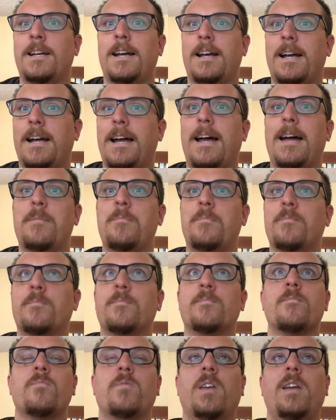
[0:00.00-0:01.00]

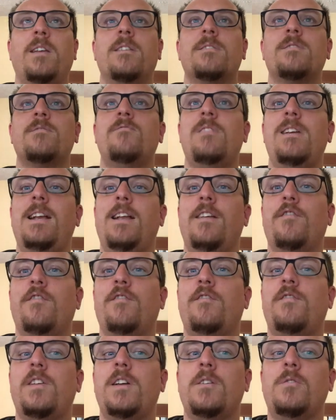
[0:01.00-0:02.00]
It doesn't really
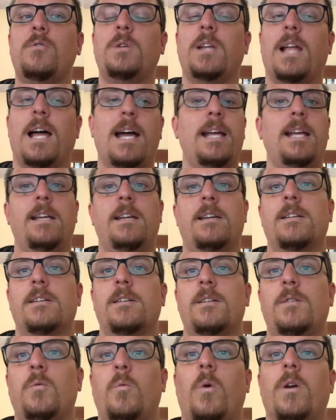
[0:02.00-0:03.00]
feel like
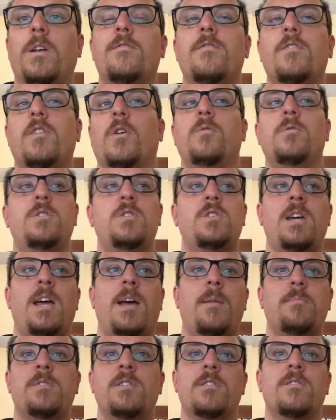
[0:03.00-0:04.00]
one of those
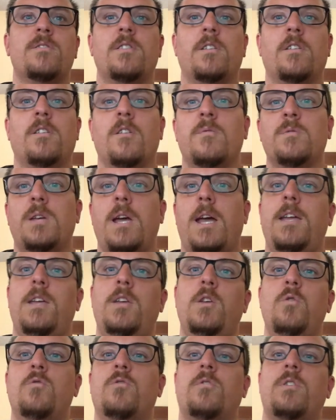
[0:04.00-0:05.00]
chapters that goes, "Hey,
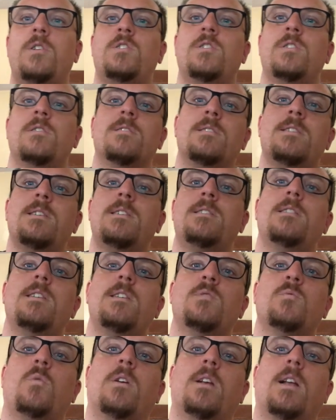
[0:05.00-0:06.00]
you Christians, this
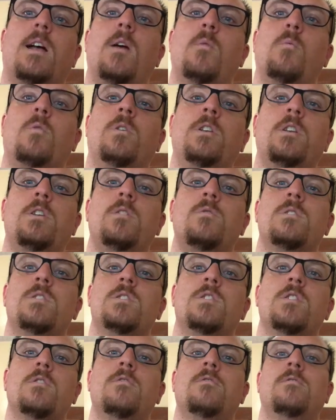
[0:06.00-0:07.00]
is what I want you to
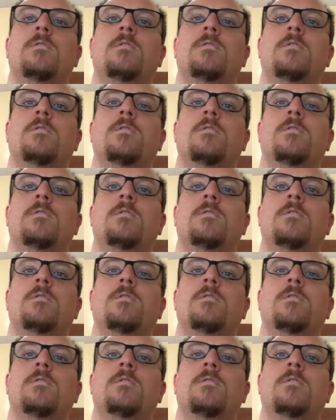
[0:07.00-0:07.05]
do."